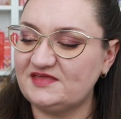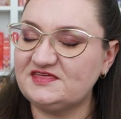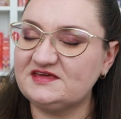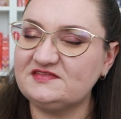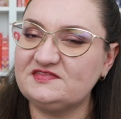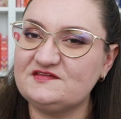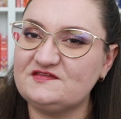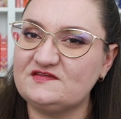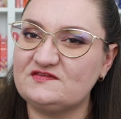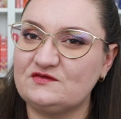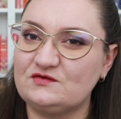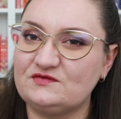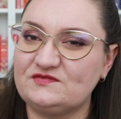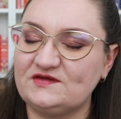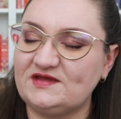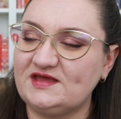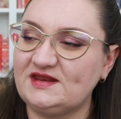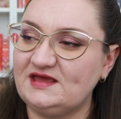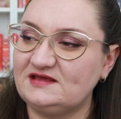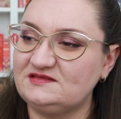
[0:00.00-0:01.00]
think this is also
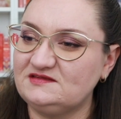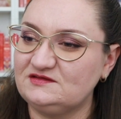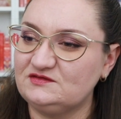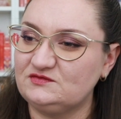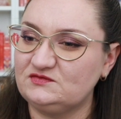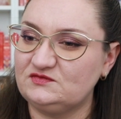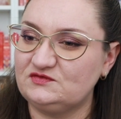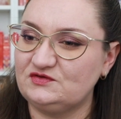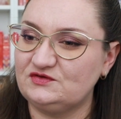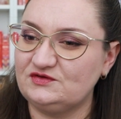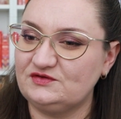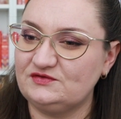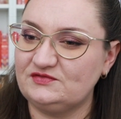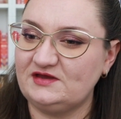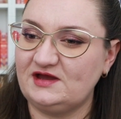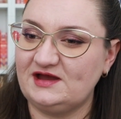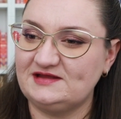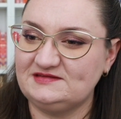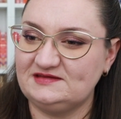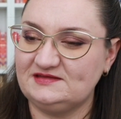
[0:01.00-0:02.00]
connecting to the
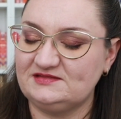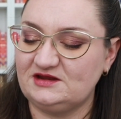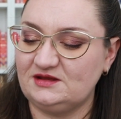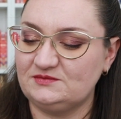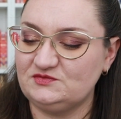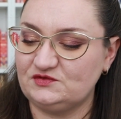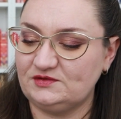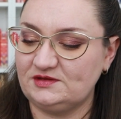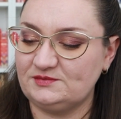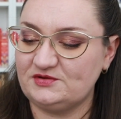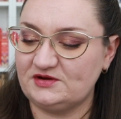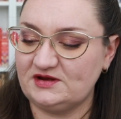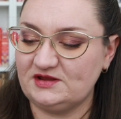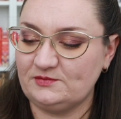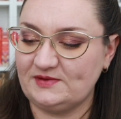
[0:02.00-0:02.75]
idea that I'm doing pretty